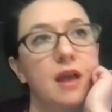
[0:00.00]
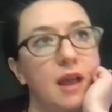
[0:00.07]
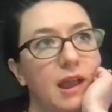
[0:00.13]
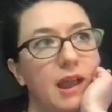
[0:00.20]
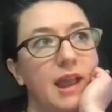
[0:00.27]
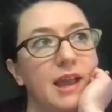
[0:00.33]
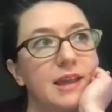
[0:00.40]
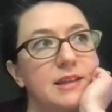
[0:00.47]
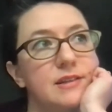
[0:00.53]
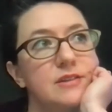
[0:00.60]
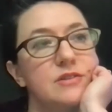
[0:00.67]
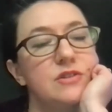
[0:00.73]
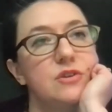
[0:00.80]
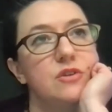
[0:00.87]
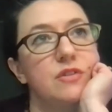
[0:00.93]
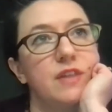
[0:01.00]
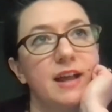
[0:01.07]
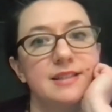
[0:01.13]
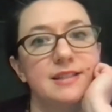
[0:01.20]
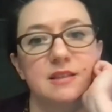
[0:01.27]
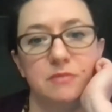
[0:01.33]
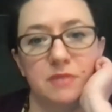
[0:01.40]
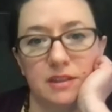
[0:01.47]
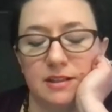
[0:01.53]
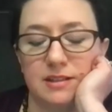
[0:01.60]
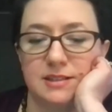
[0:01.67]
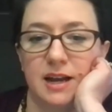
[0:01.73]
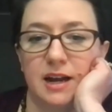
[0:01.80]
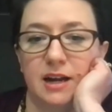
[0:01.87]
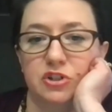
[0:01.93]
And that's something that's
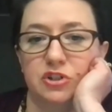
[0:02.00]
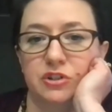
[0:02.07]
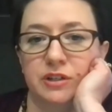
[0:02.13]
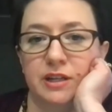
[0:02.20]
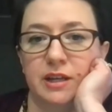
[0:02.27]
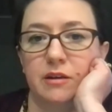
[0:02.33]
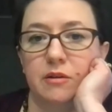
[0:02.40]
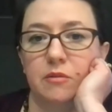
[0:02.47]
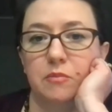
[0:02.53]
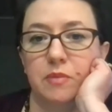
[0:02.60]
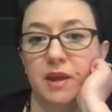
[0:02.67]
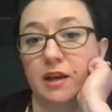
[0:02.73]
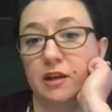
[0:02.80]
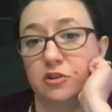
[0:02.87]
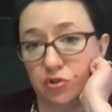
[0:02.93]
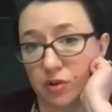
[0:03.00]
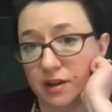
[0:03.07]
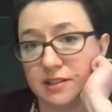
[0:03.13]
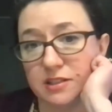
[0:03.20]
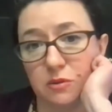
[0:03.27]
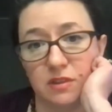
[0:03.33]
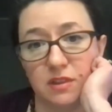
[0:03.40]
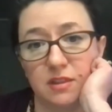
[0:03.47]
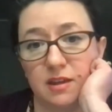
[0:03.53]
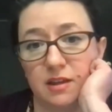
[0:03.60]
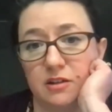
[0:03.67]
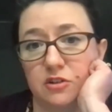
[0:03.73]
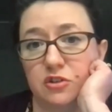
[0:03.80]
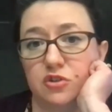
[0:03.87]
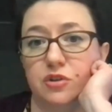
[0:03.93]
actually being addressed within the
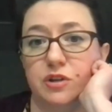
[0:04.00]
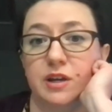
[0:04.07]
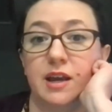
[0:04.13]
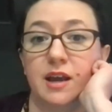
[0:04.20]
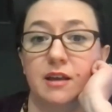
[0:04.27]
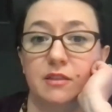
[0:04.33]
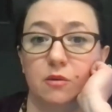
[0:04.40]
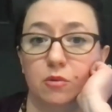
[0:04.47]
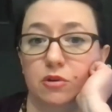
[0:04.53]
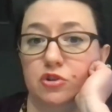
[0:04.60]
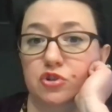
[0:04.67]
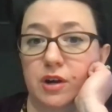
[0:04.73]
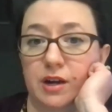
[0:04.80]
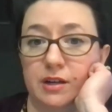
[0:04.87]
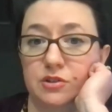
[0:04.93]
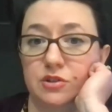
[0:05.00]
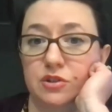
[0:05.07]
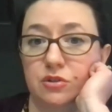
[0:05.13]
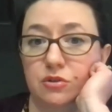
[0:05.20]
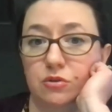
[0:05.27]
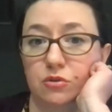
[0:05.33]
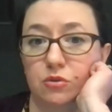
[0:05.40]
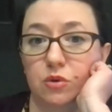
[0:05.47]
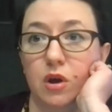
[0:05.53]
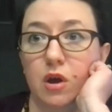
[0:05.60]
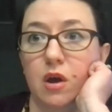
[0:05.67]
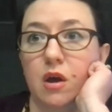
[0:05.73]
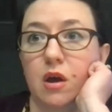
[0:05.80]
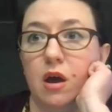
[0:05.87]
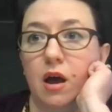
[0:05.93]
industry, and that we're trying to
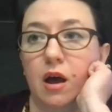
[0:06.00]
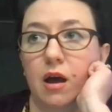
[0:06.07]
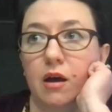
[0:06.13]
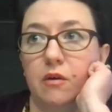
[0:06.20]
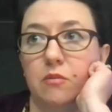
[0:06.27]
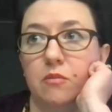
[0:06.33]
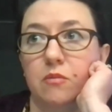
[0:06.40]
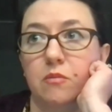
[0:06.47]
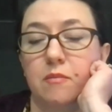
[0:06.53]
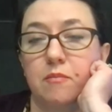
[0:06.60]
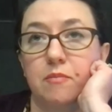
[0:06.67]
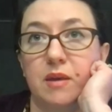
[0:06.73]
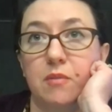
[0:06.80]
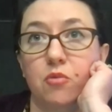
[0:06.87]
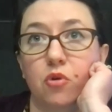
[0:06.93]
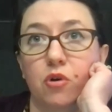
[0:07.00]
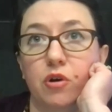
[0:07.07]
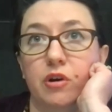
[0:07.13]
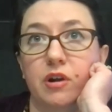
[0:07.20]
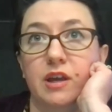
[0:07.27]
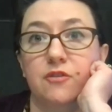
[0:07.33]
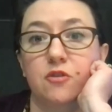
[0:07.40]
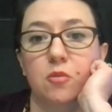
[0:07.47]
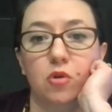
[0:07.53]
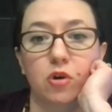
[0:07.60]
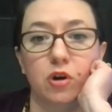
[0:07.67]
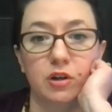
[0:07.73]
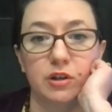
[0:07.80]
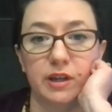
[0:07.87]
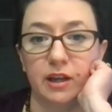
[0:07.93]
be even
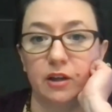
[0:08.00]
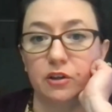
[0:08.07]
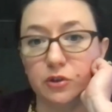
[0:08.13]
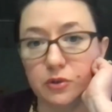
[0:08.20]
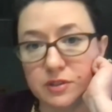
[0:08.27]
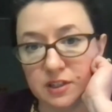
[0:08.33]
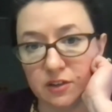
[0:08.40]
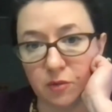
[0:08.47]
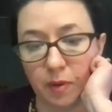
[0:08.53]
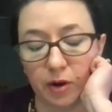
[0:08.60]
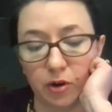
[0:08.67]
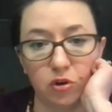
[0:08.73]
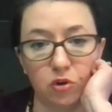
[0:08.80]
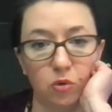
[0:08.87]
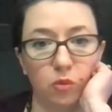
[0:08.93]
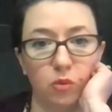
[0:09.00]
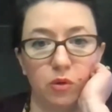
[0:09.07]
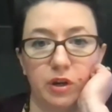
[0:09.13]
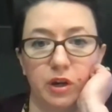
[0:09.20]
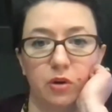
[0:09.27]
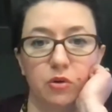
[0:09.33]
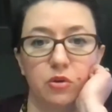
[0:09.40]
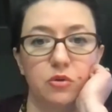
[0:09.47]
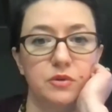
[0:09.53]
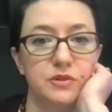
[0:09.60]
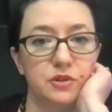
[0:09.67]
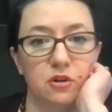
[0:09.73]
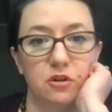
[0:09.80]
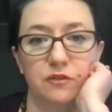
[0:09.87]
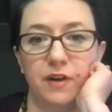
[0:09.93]
more inclusive about who is
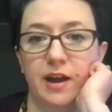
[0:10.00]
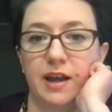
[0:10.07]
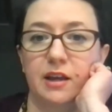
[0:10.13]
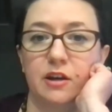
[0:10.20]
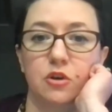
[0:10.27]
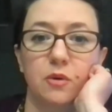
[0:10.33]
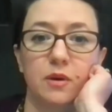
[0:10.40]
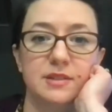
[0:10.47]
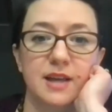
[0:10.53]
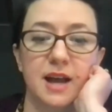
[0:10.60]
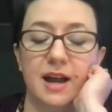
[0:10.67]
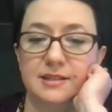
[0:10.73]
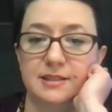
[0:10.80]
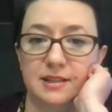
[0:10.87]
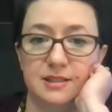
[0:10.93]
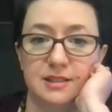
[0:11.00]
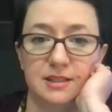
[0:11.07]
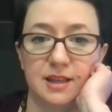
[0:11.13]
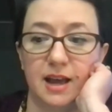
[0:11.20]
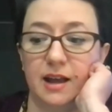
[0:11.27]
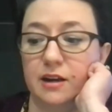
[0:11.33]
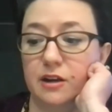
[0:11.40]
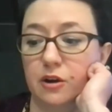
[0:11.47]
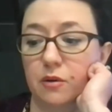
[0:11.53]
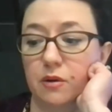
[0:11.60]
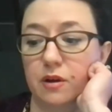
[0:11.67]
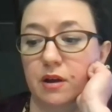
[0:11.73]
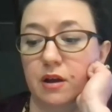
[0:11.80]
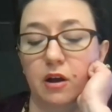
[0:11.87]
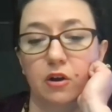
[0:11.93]
certifying and who has access to that,
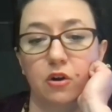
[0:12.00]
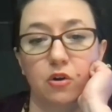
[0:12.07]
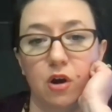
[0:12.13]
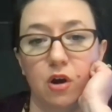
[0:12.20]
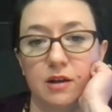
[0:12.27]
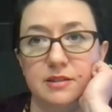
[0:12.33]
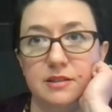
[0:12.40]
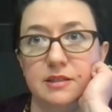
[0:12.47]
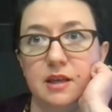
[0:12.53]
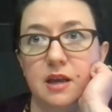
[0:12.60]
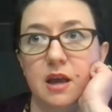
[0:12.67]
across